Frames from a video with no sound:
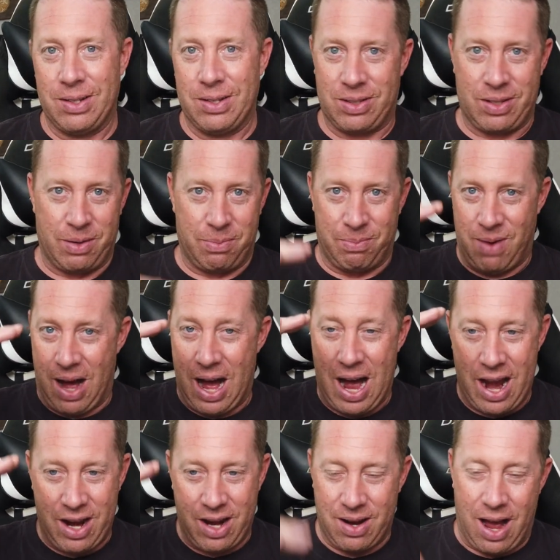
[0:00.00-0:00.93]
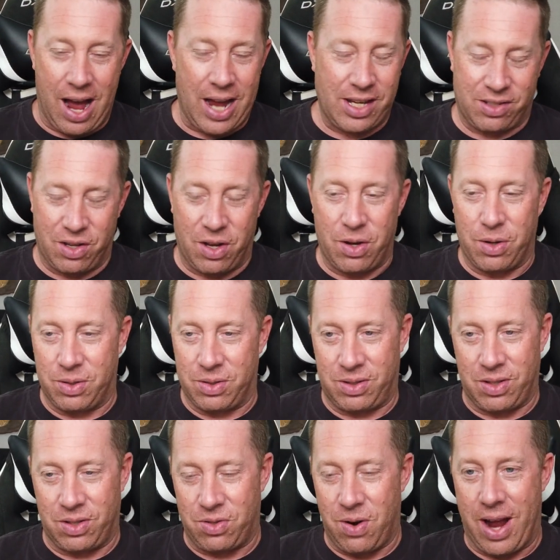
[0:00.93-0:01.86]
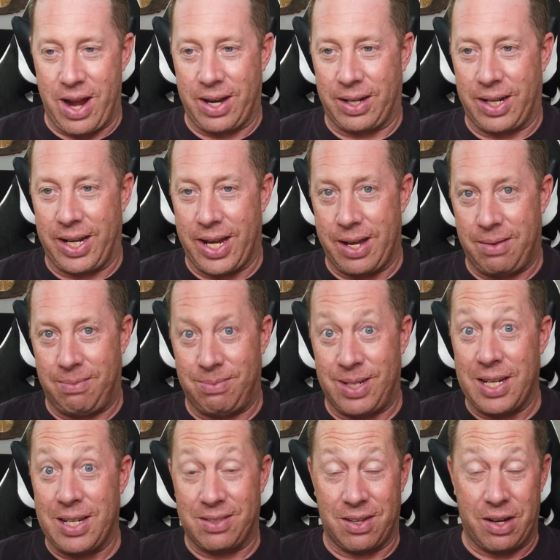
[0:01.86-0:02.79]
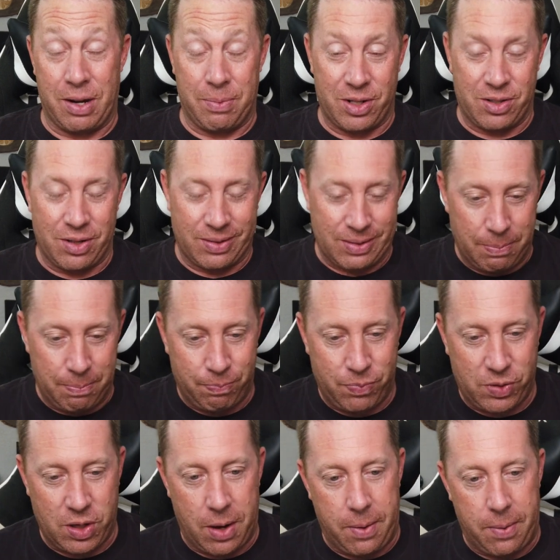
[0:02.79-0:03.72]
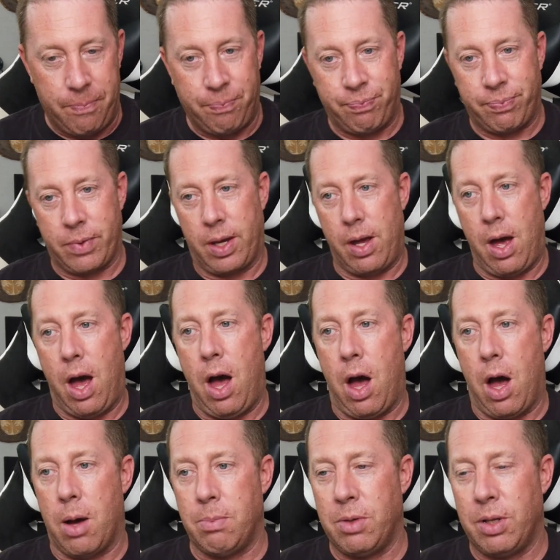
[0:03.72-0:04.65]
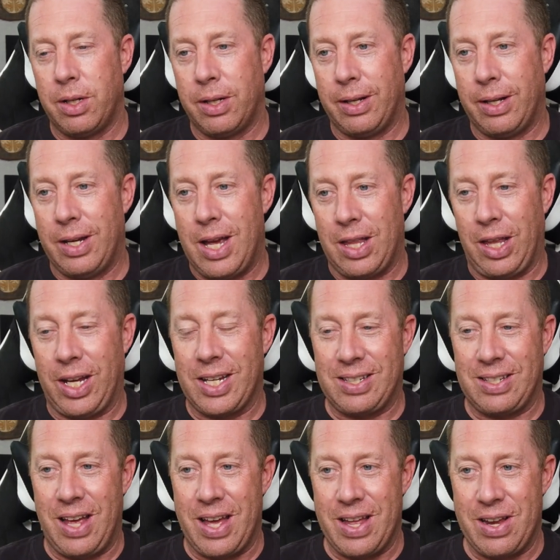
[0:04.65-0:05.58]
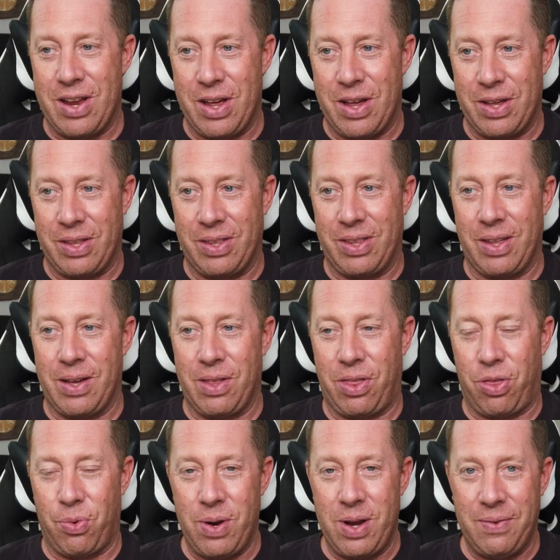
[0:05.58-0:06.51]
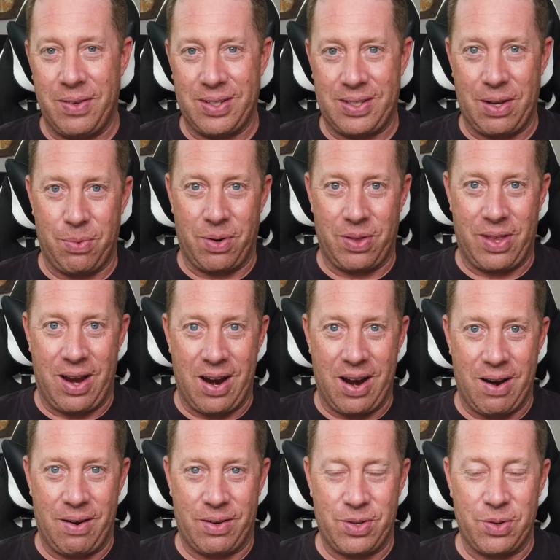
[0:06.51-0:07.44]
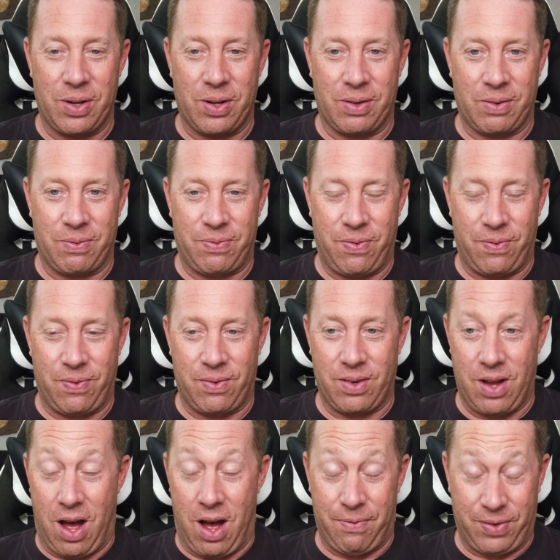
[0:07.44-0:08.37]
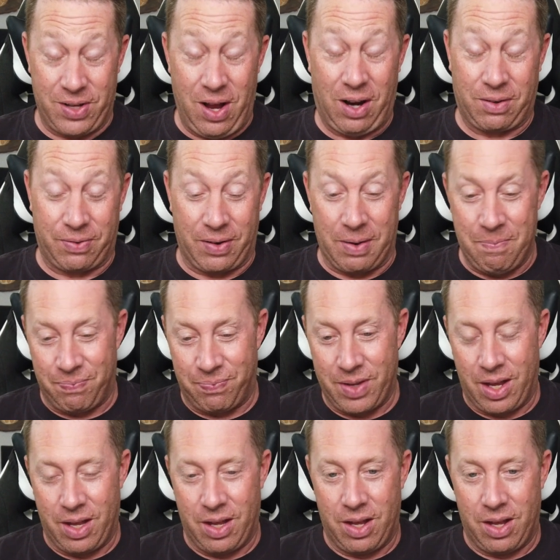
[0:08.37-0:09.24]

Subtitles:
some high ISOs to try to get decent images. So like I said, the three of us that were there doing photography,